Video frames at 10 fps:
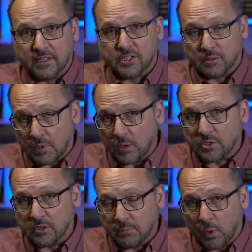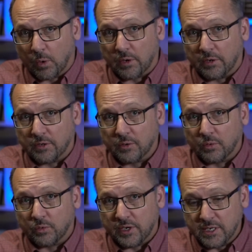is the most important
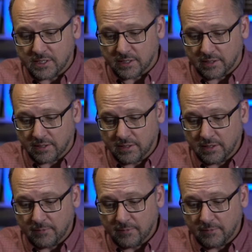reason